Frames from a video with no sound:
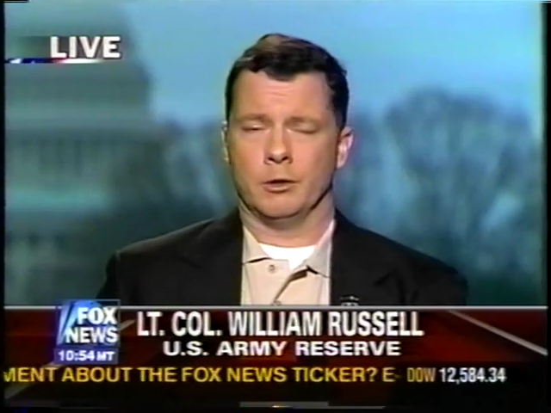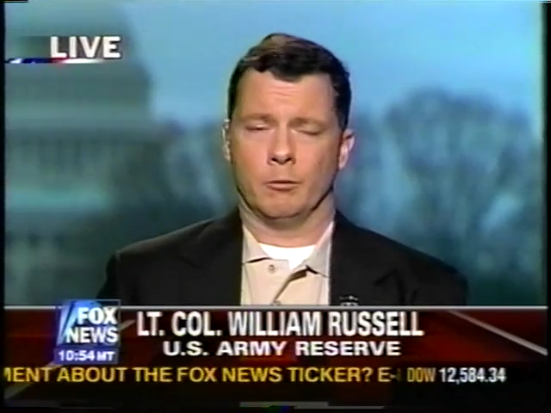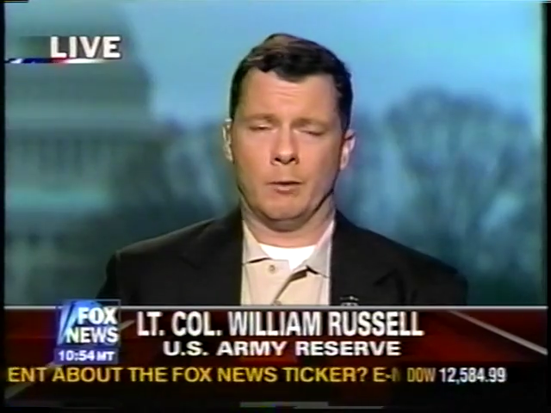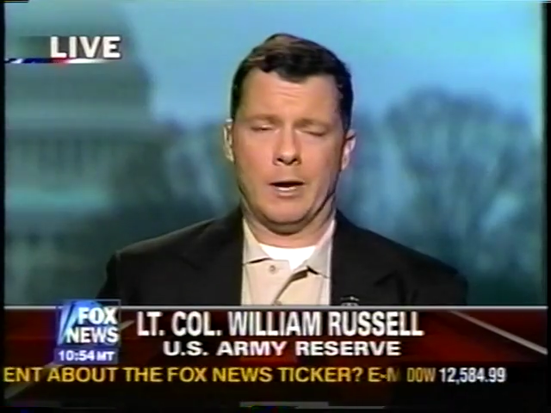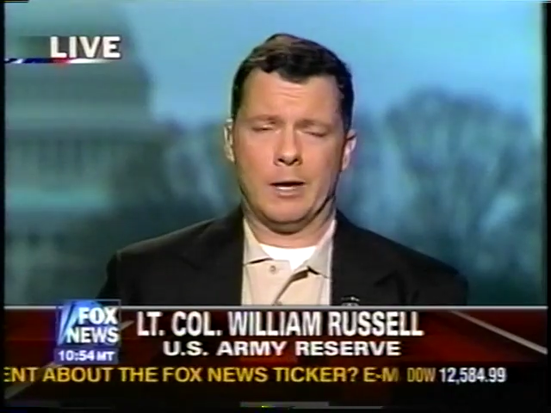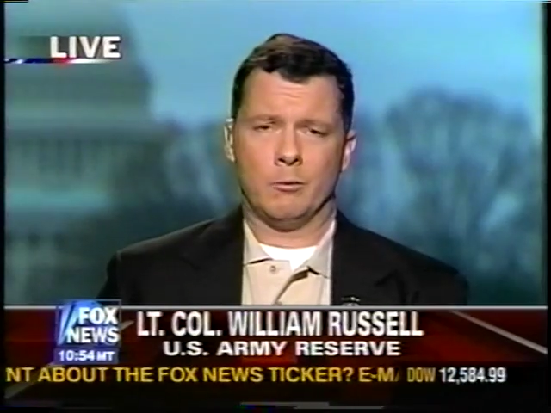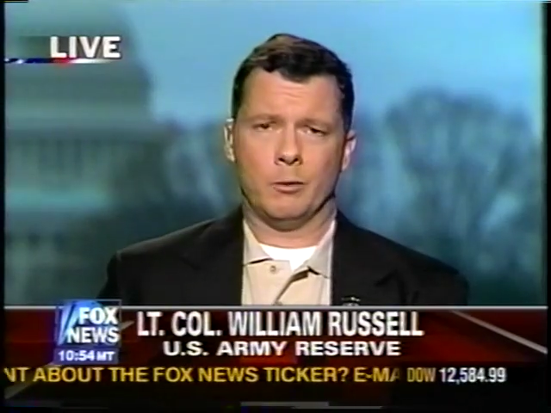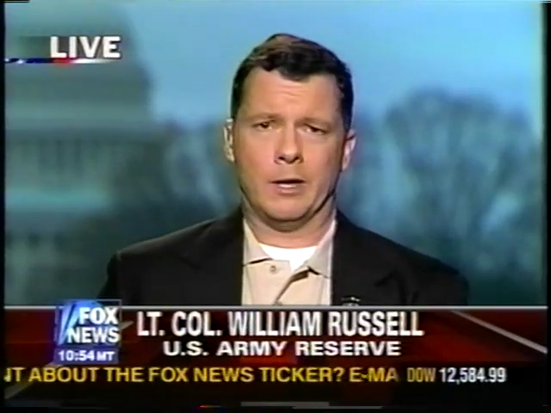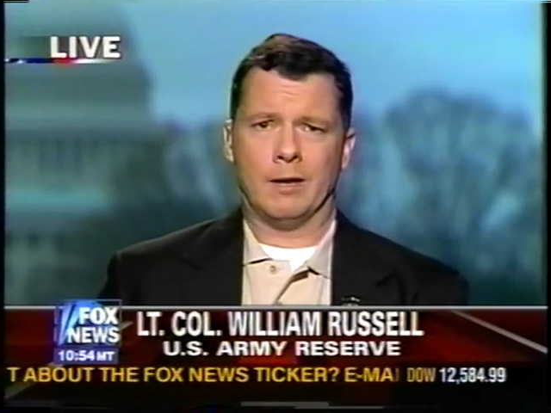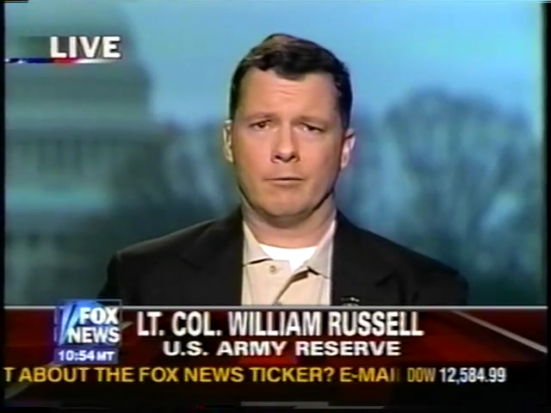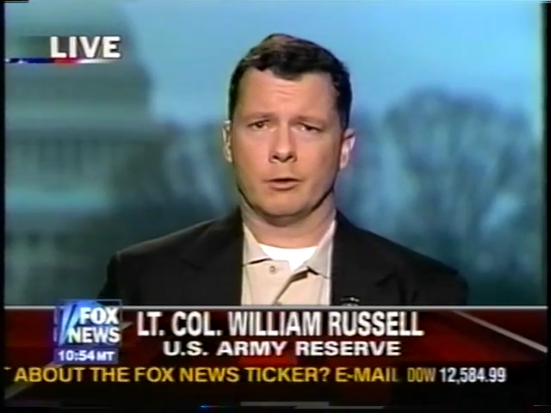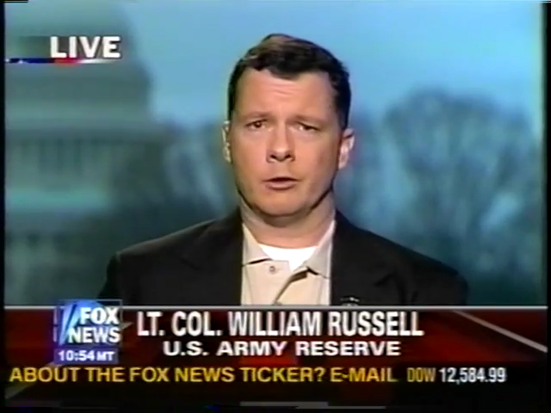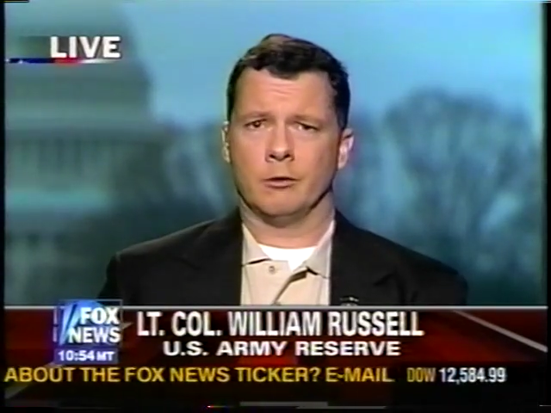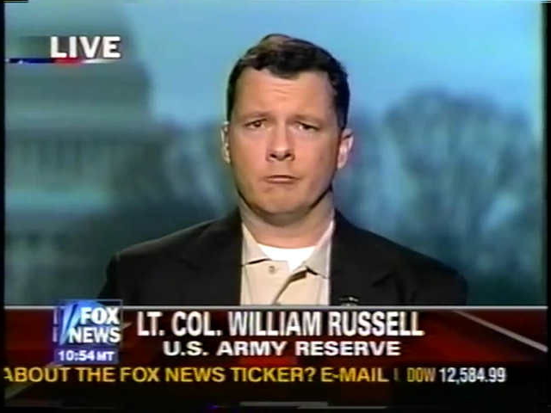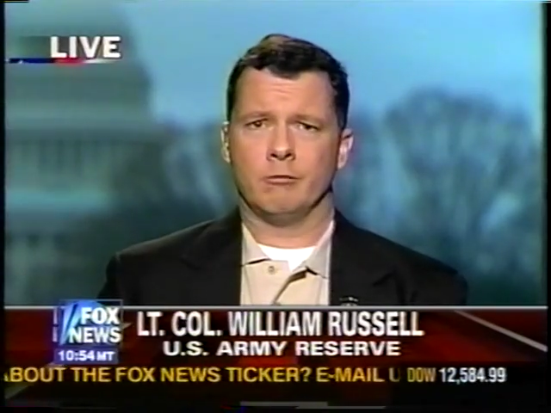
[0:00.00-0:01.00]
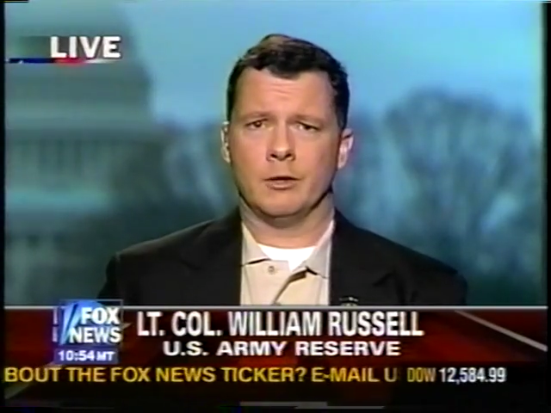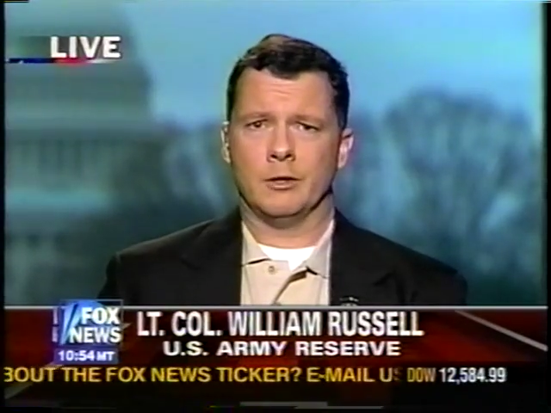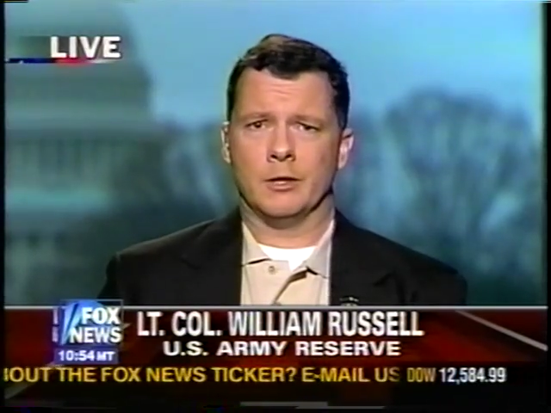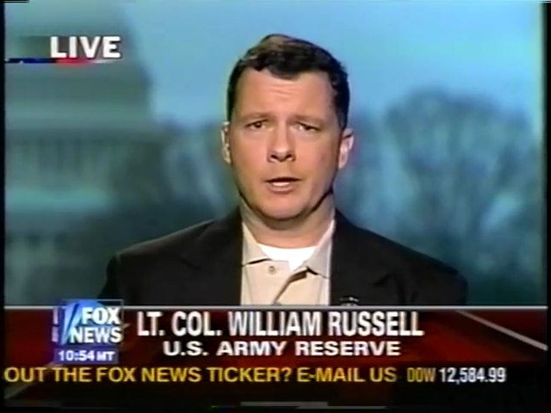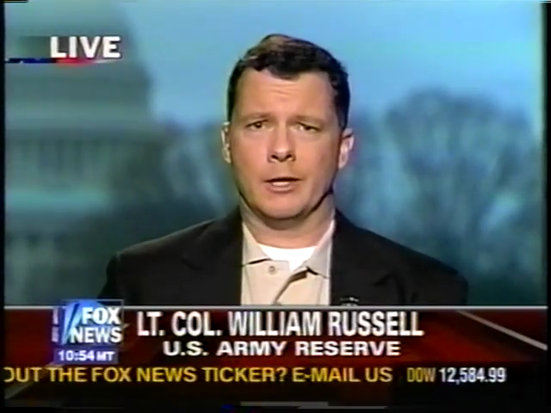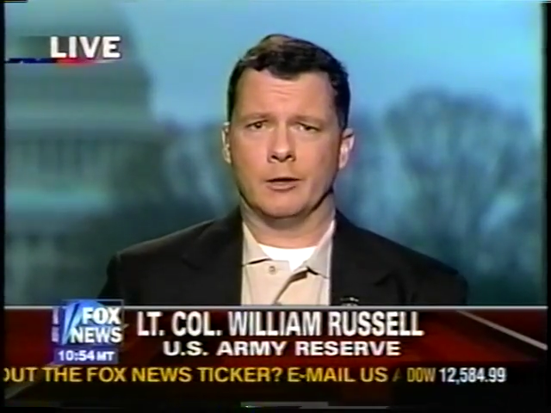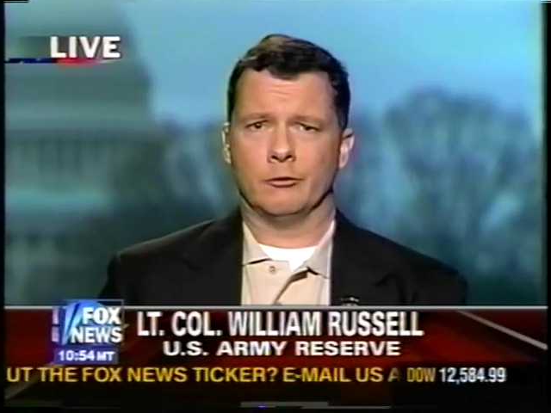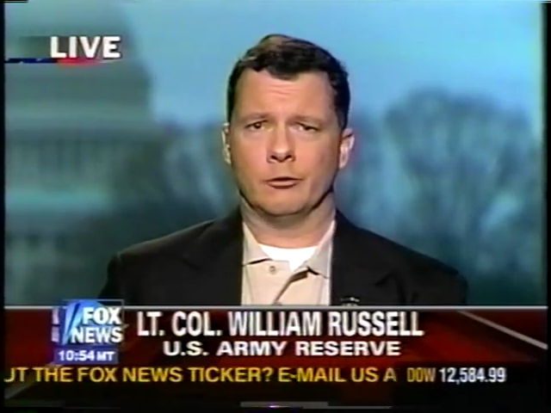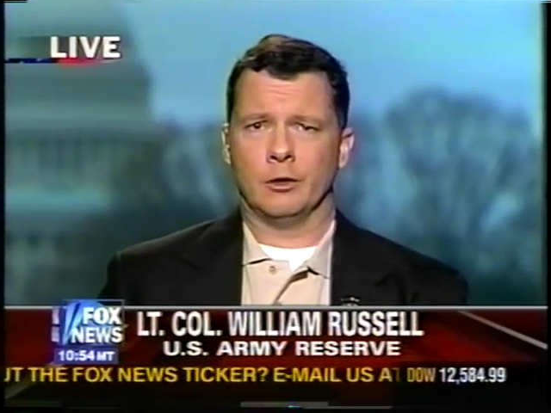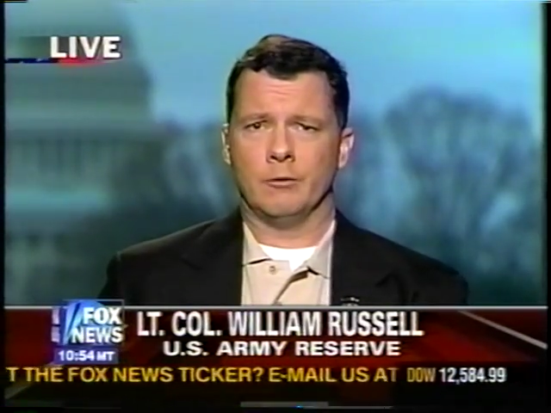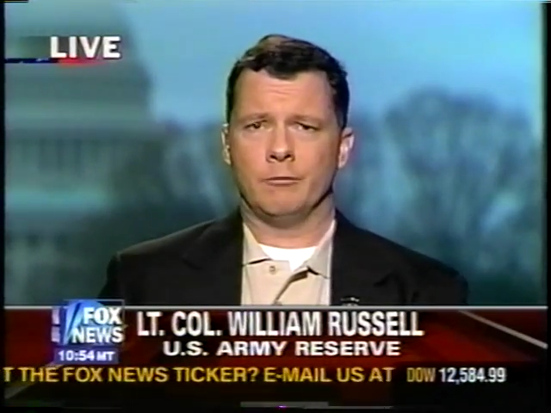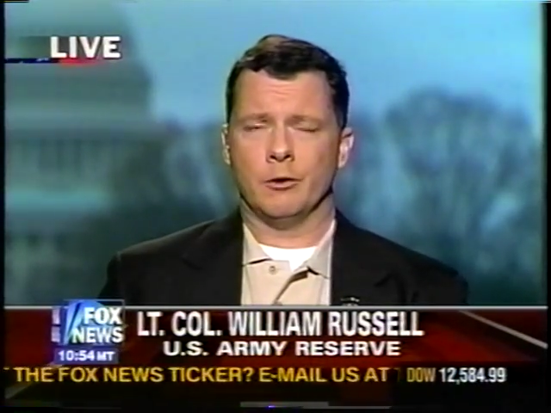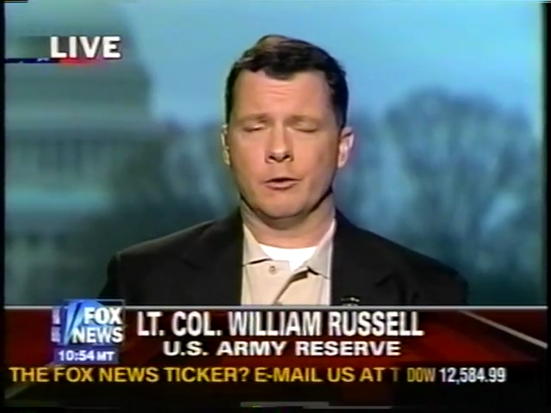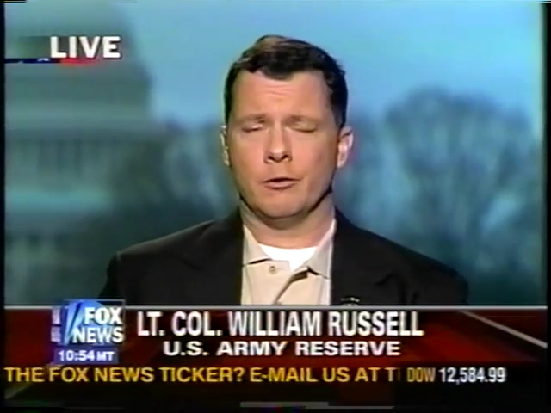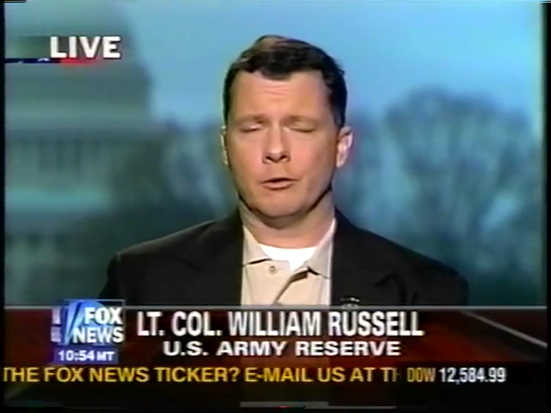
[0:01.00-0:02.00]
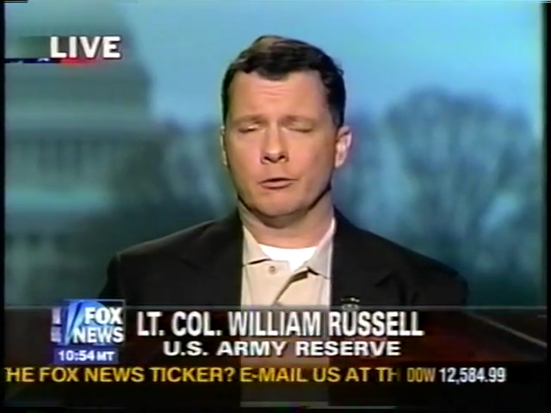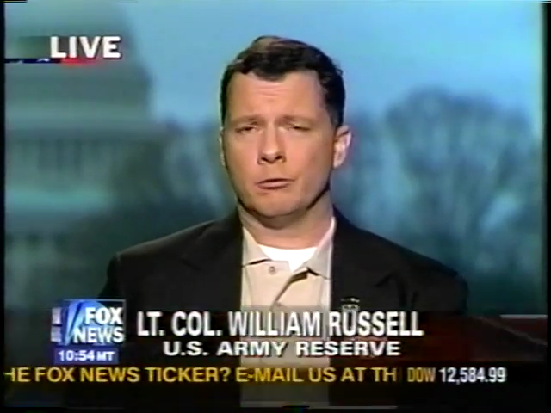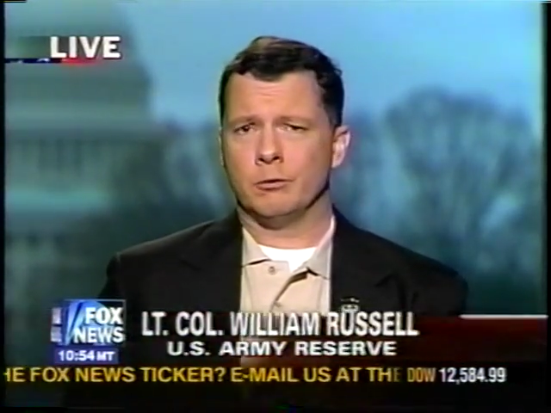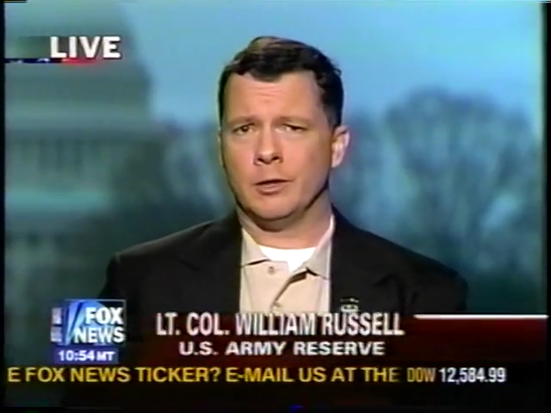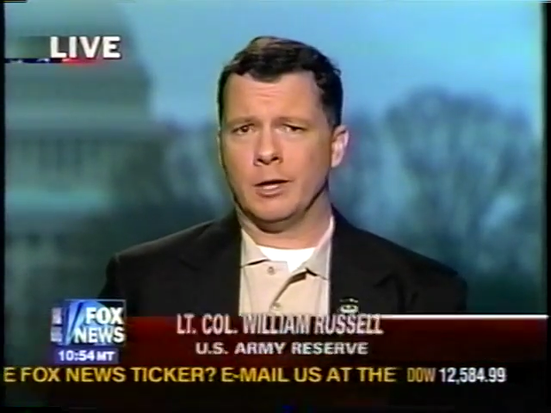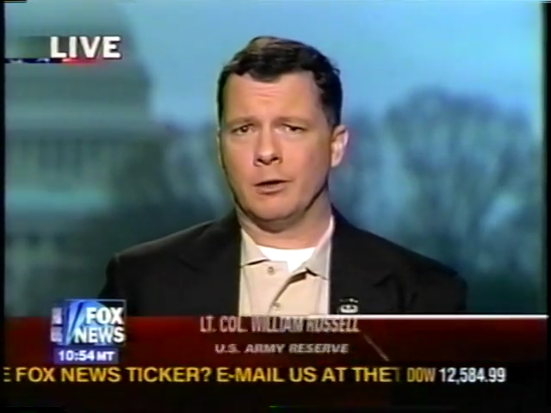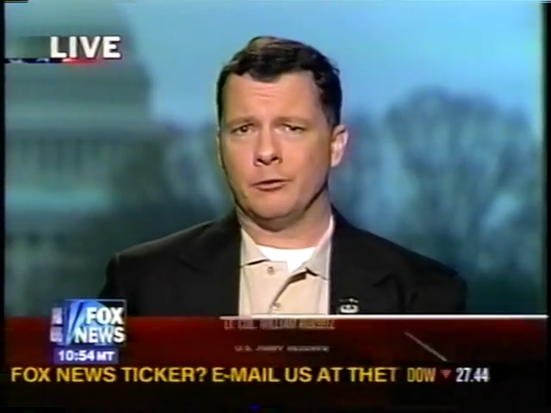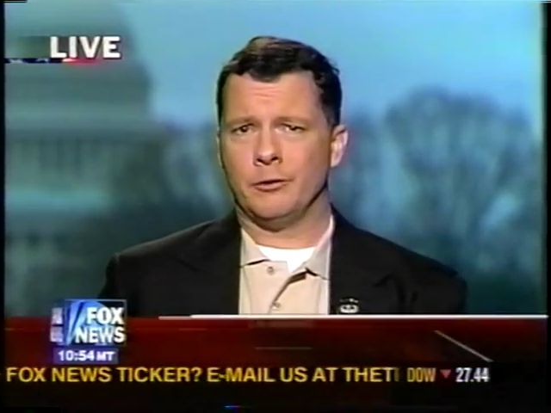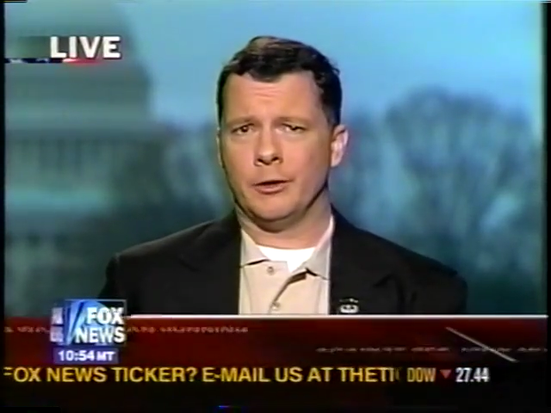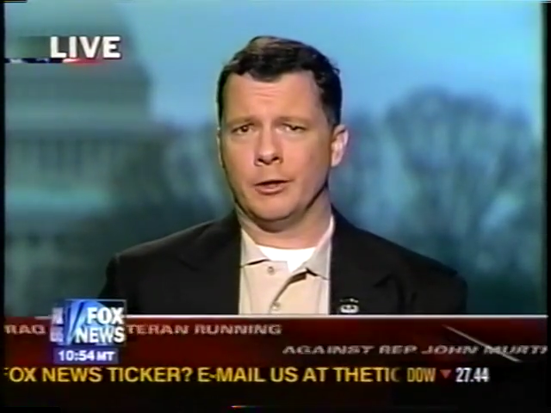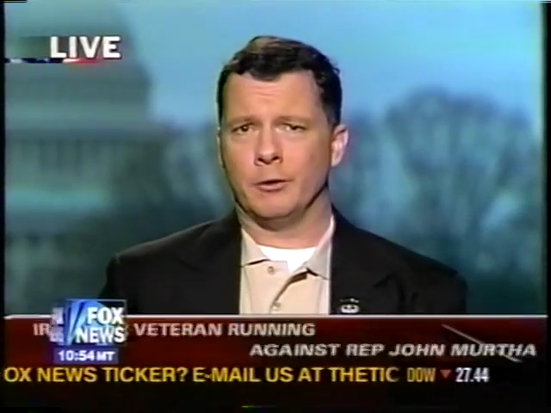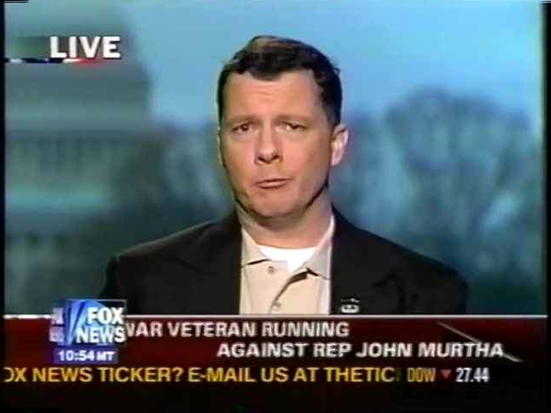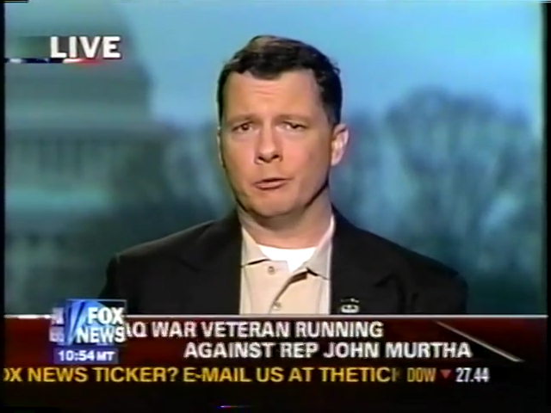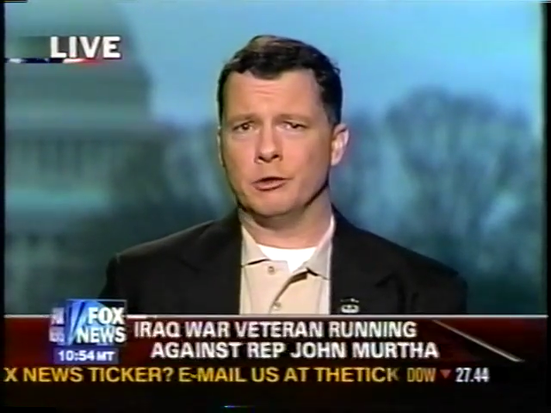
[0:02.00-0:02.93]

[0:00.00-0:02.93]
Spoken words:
Iraq, we have a country that has lived under a totalitarian